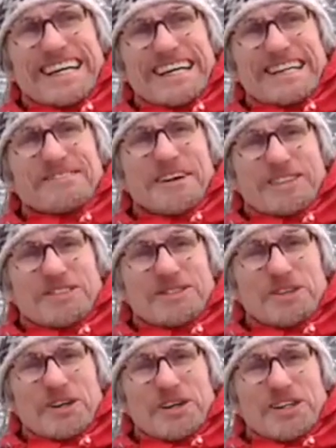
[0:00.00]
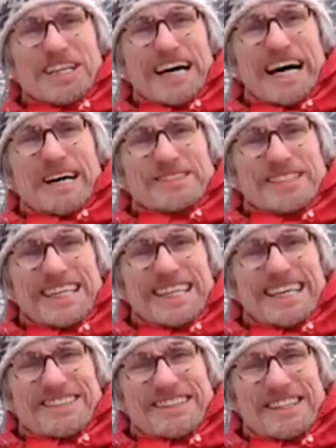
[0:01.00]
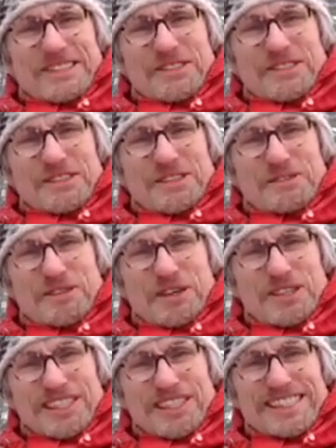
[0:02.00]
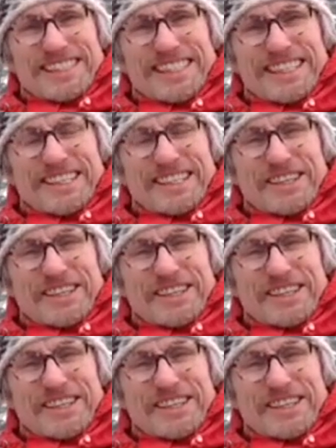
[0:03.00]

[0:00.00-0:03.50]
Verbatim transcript: invite you all out here into the forest uh,